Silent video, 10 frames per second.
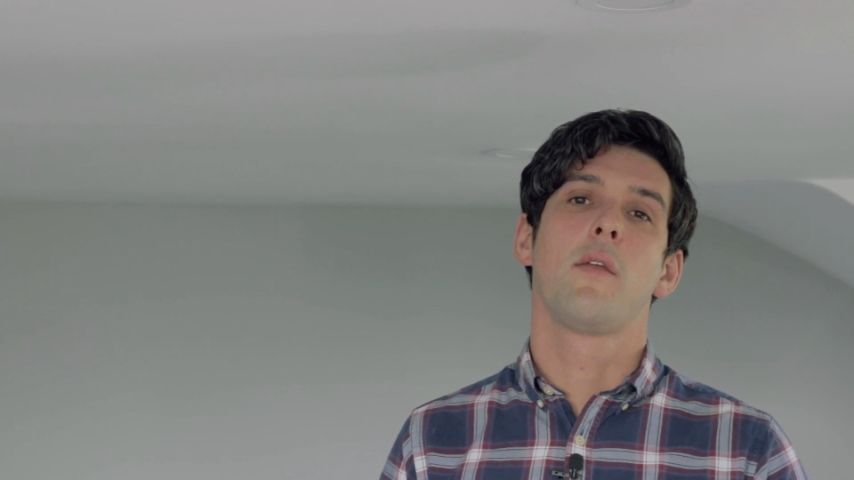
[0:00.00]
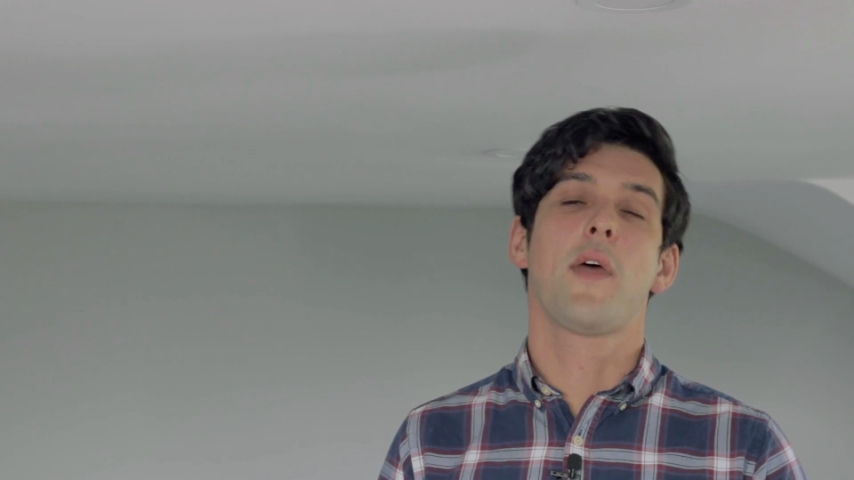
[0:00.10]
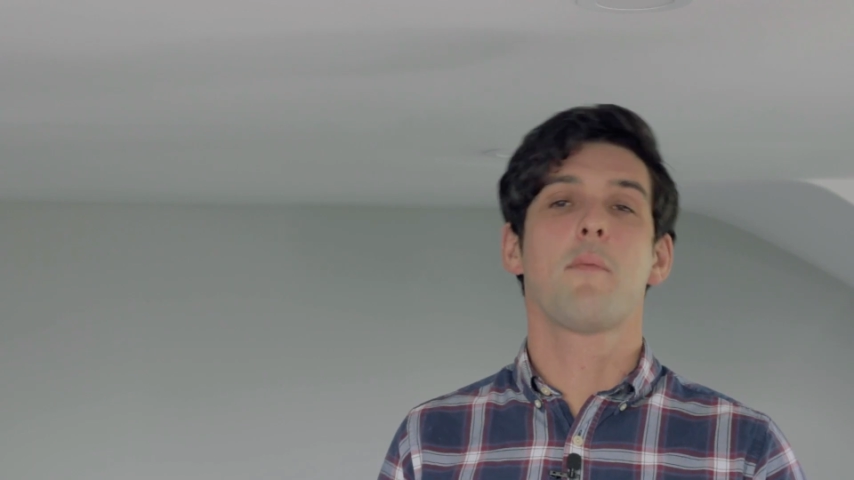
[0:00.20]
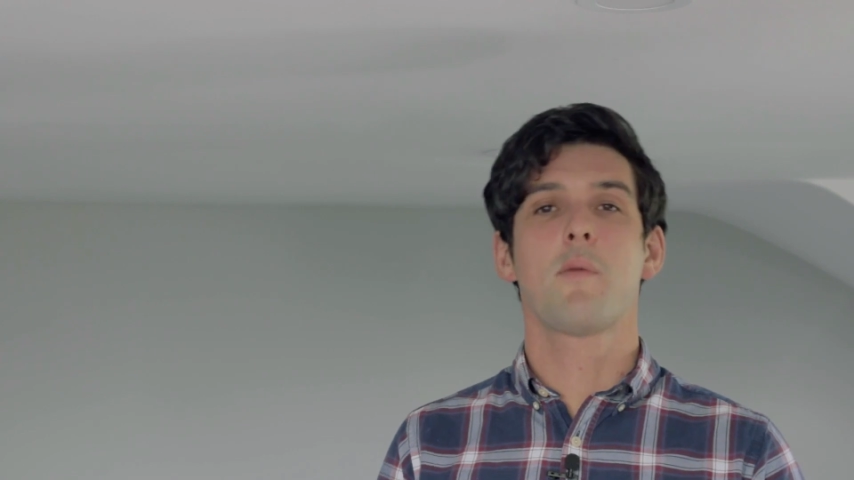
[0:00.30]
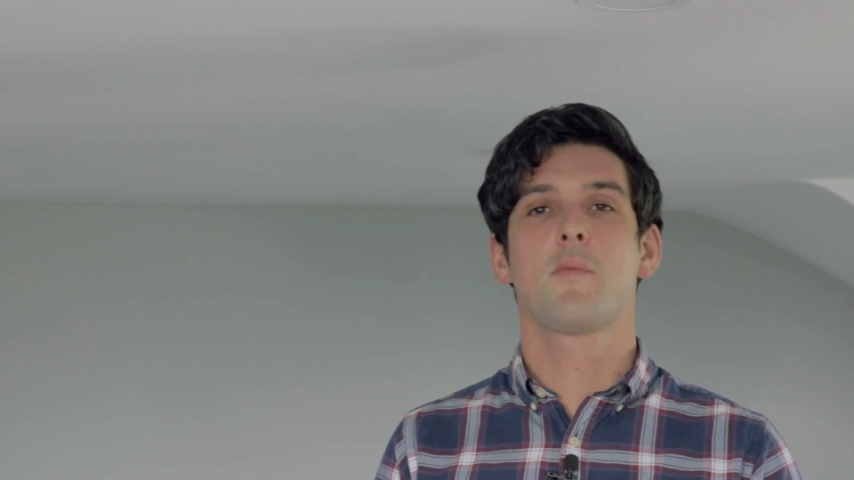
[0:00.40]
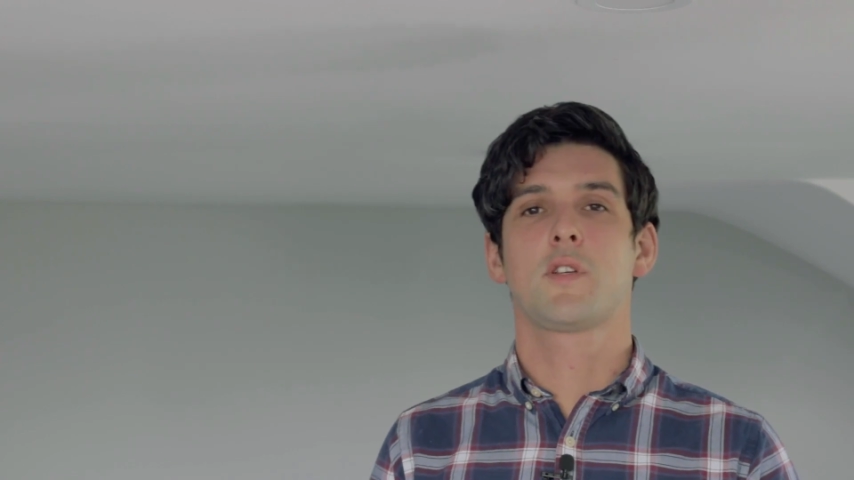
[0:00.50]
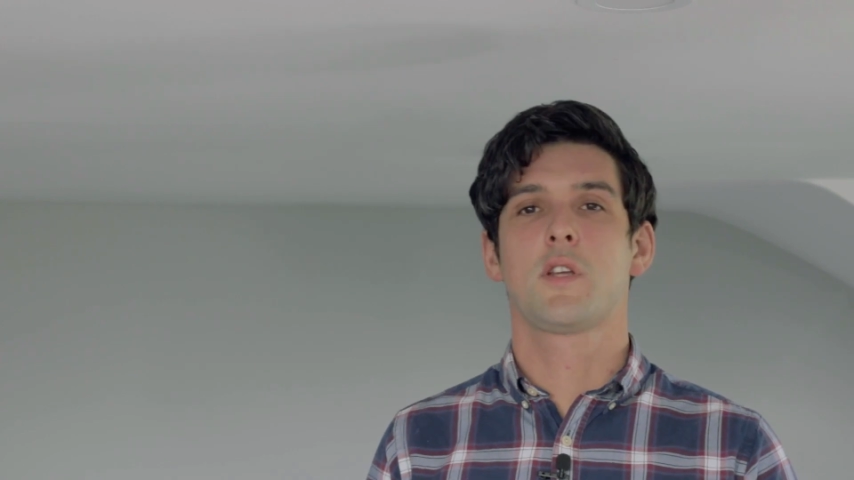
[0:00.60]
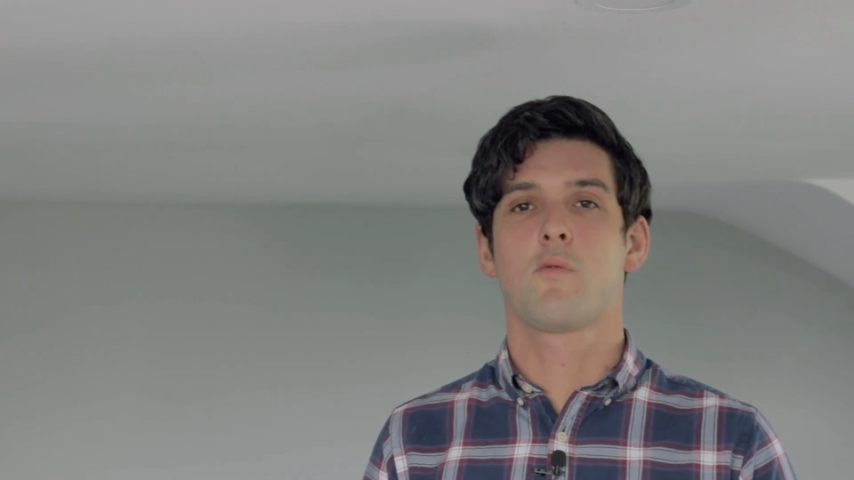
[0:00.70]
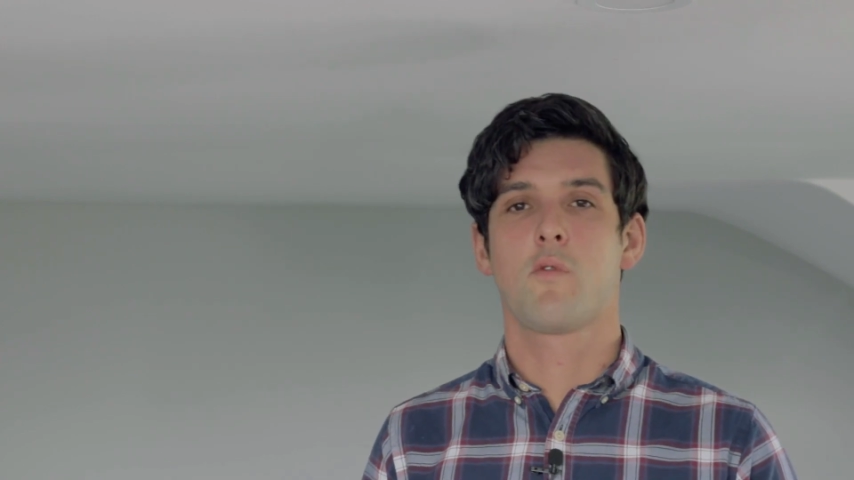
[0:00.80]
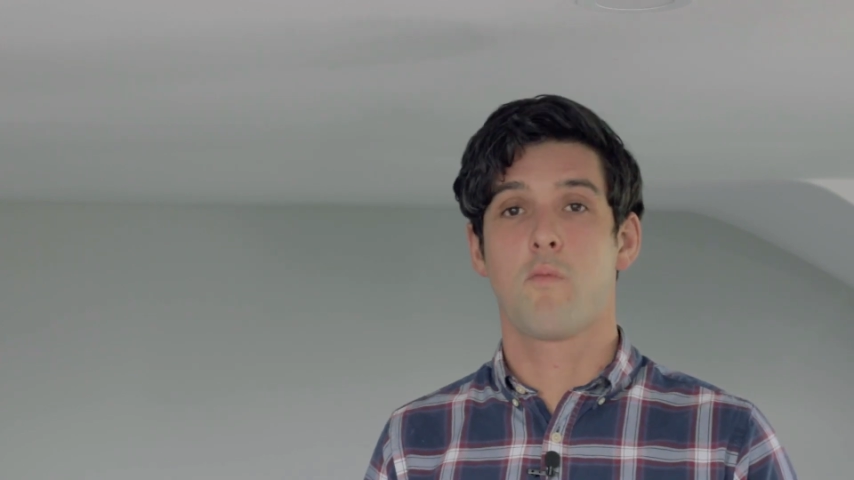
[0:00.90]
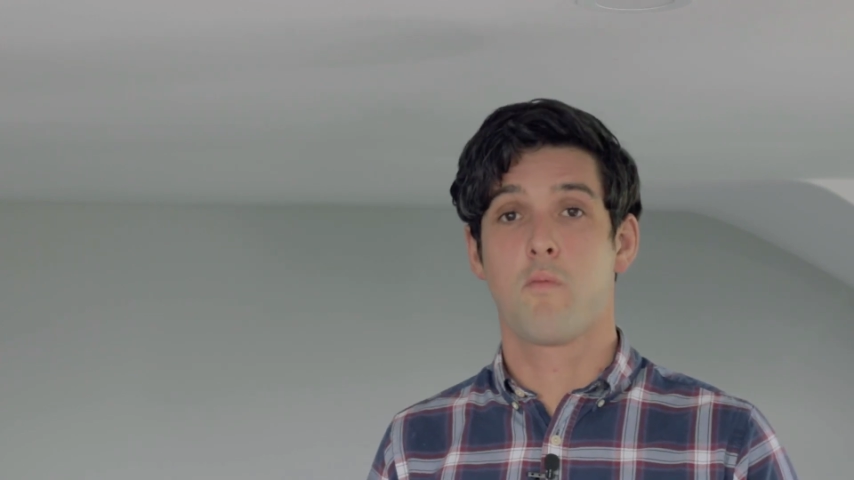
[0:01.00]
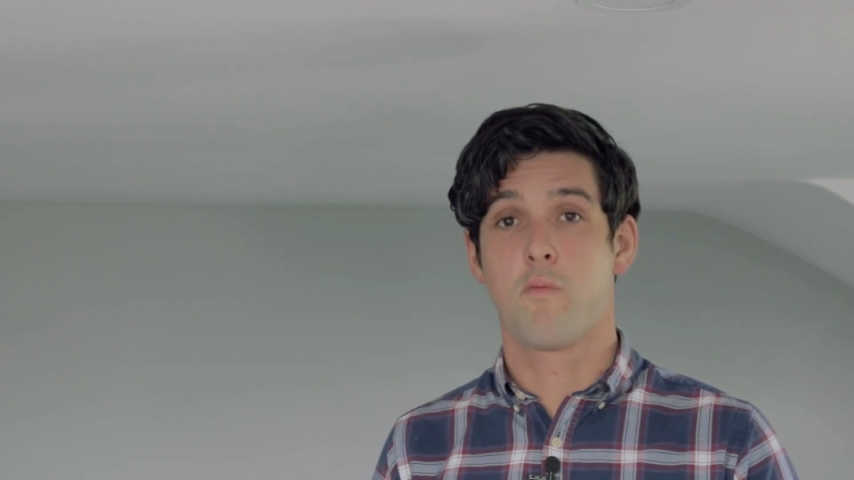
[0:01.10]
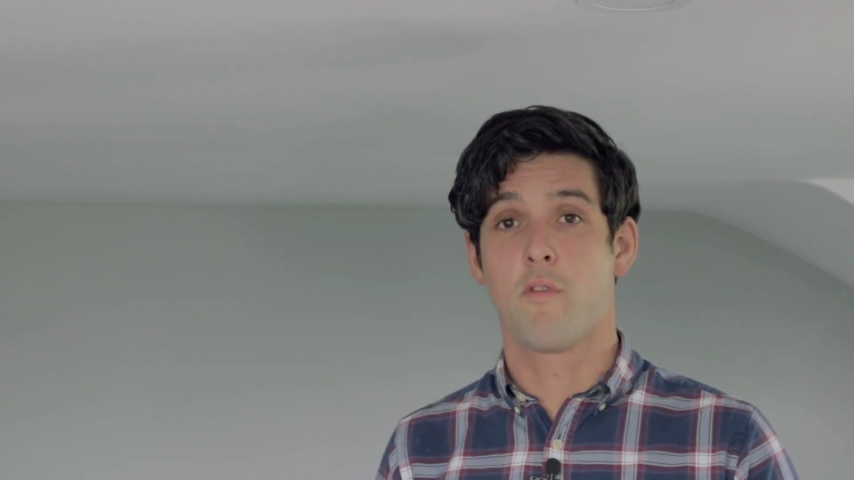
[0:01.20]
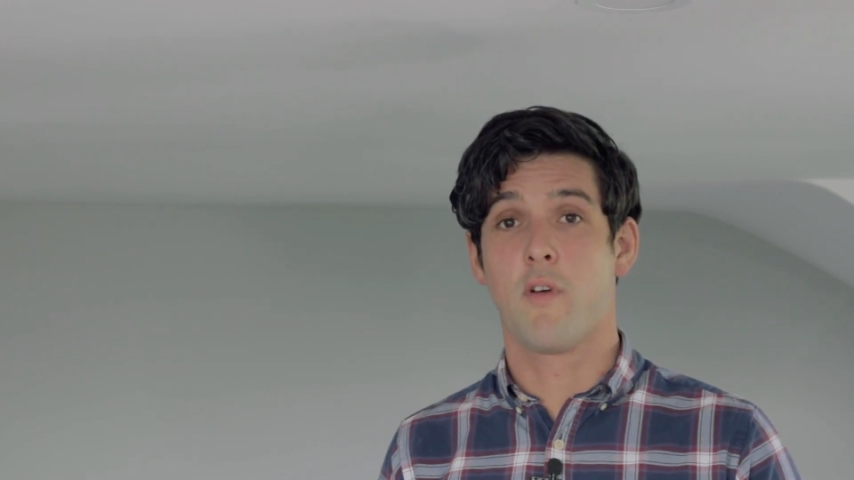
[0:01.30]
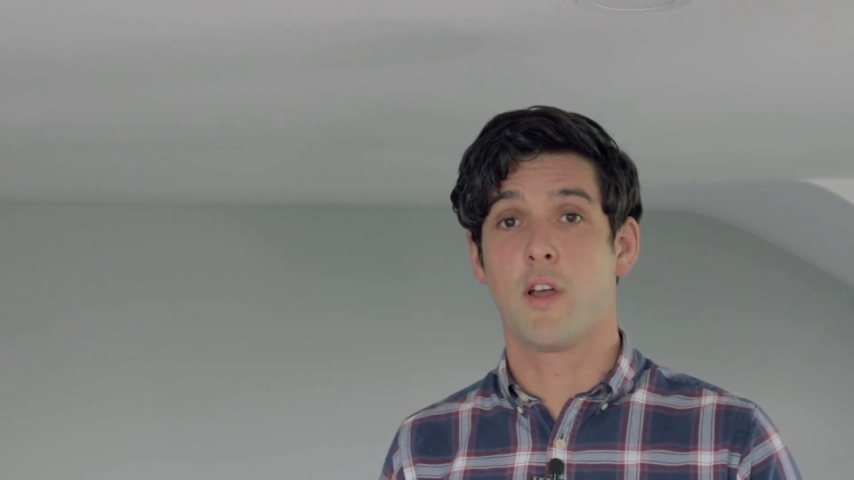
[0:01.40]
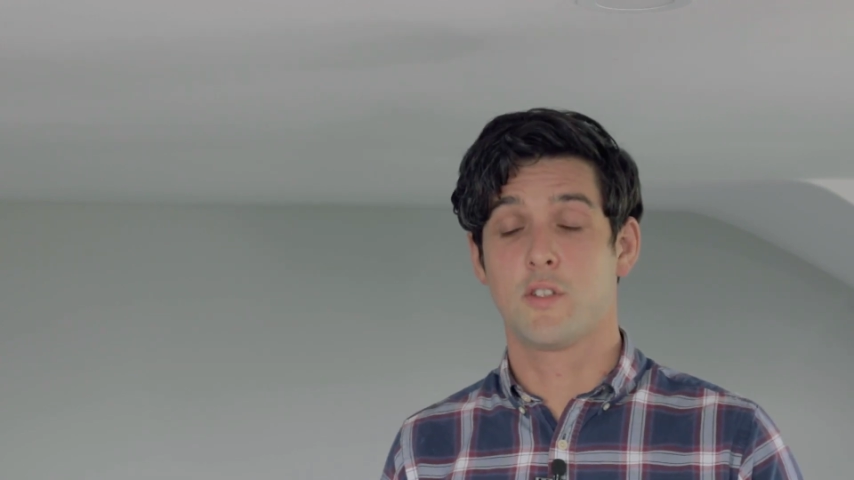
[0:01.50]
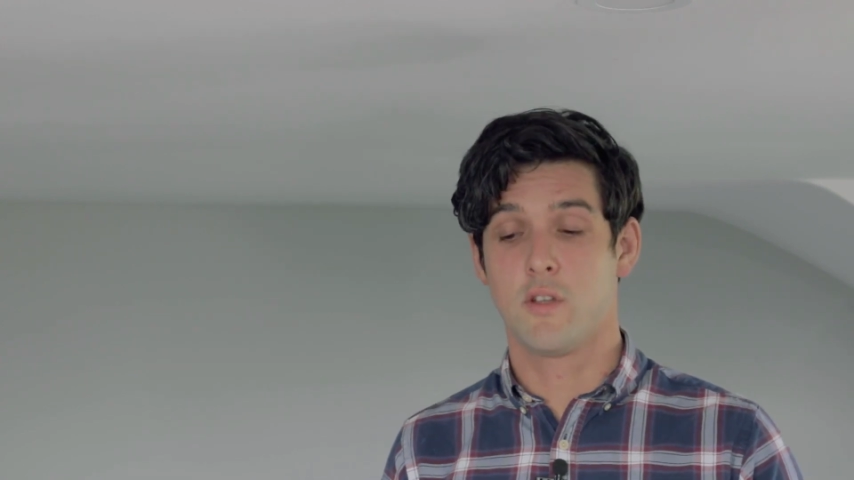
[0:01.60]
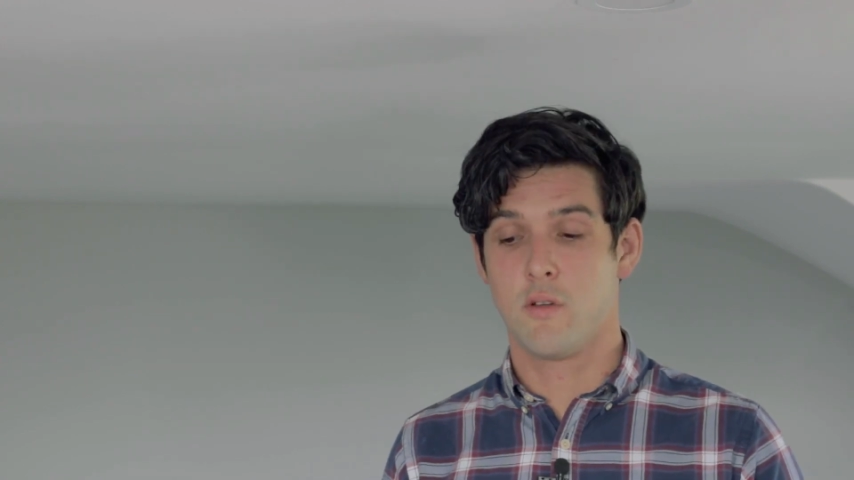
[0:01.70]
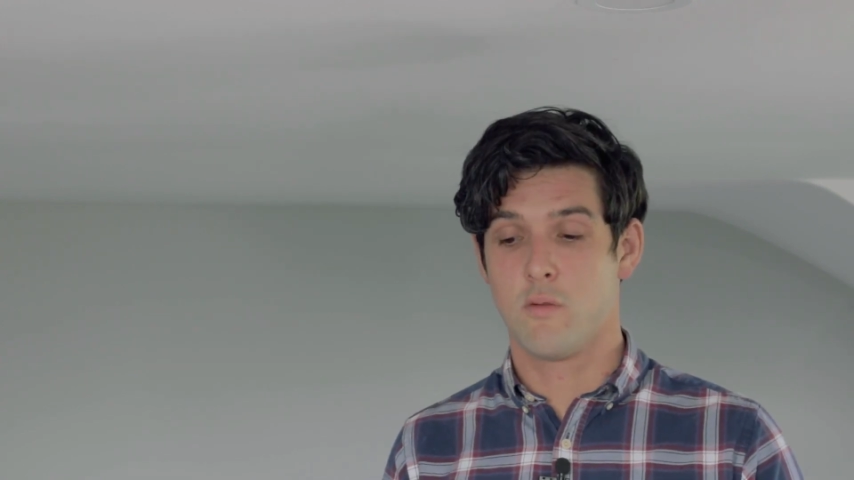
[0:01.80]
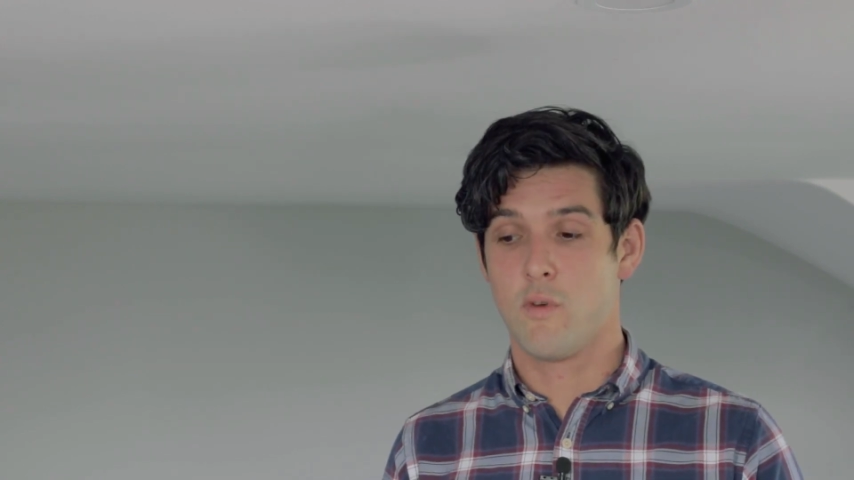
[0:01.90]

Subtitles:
That membership will provide you